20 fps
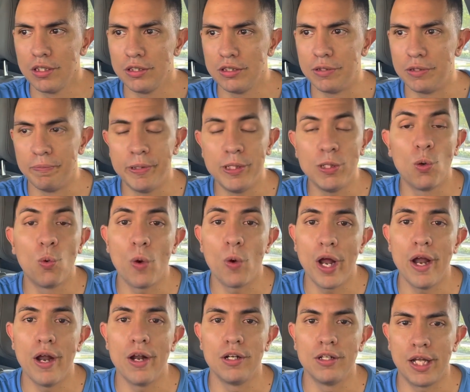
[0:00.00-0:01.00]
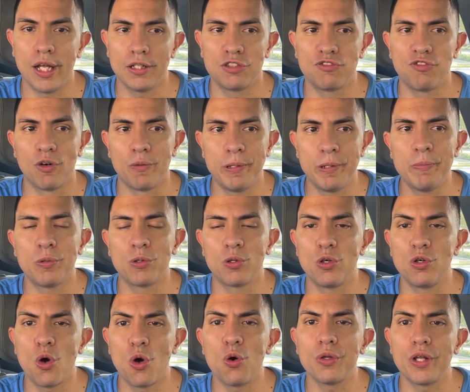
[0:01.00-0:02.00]
to be aware, like for people to
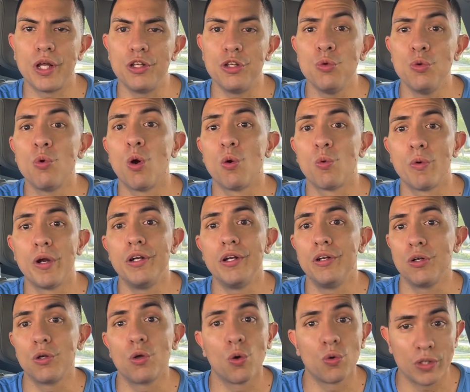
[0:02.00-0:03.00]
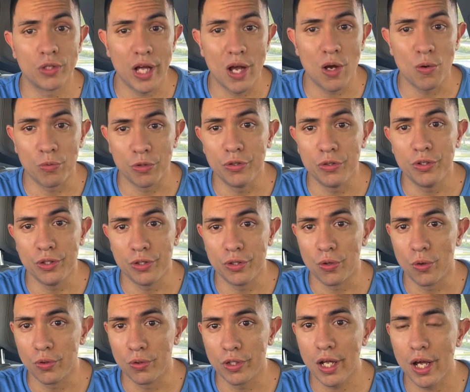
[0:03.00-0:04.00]
know that you are ready to go down when you need to
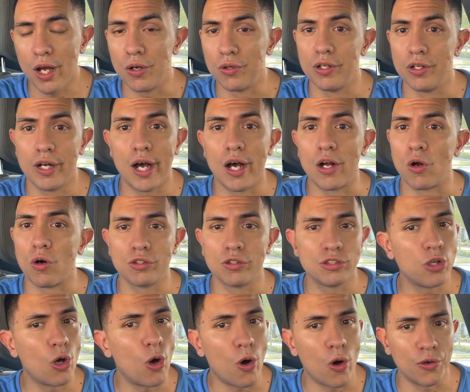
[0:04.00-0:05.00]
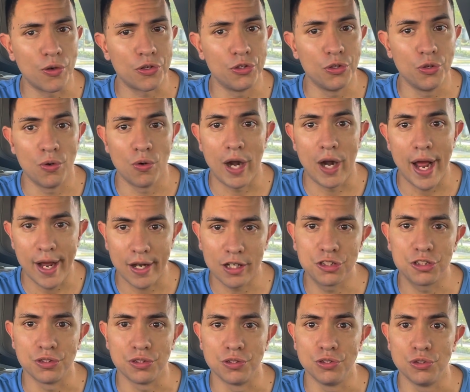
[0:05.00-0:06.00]
go down. You're not all talk. You're
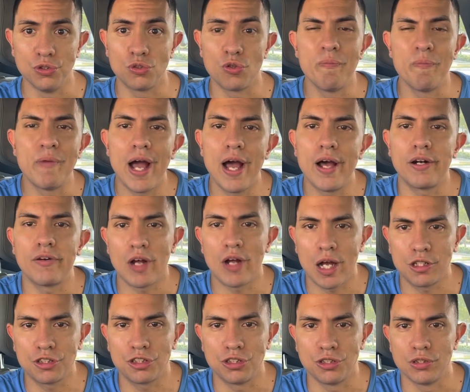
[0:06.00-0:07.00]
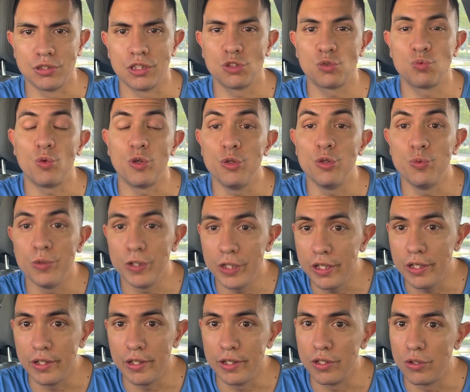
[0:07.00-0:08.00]
action. You're a man of action. That's what you
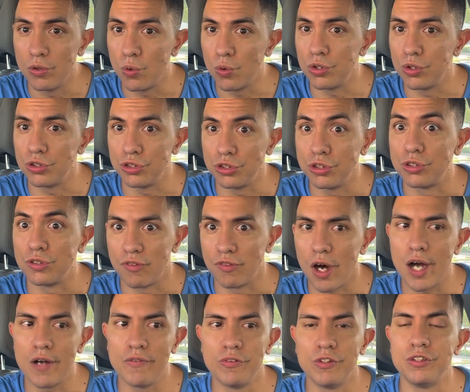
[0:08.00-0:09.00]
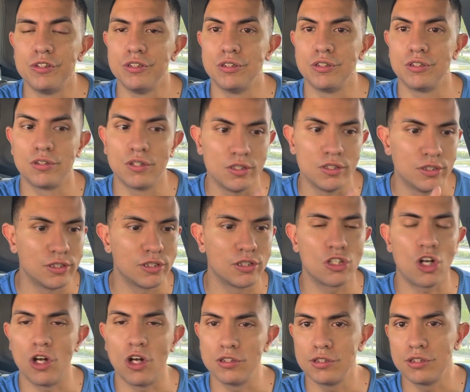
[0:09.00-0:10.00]
need in order to survive in these in this
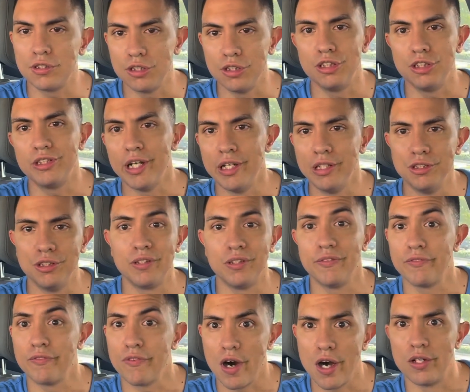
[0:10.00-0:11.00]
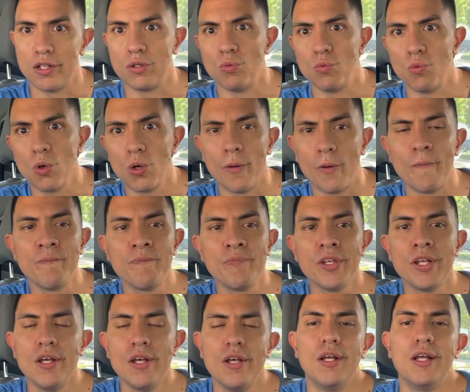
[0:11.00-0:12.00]
constantly changing and violent world.
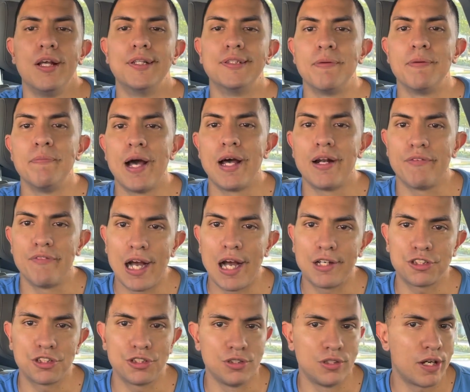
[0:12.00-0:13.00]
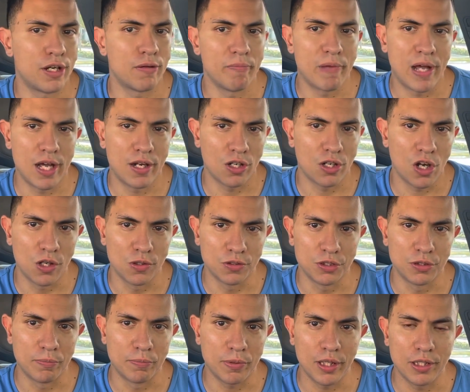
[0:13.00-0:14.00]
Is a man of action, not a man of
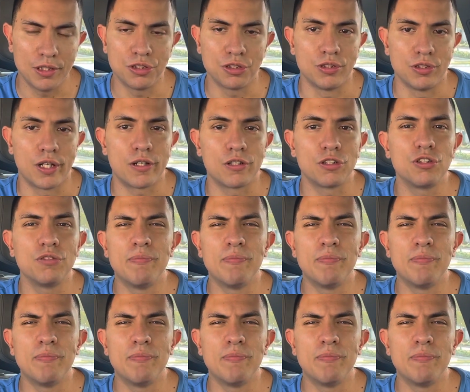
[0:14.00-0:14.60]
contemplation, not a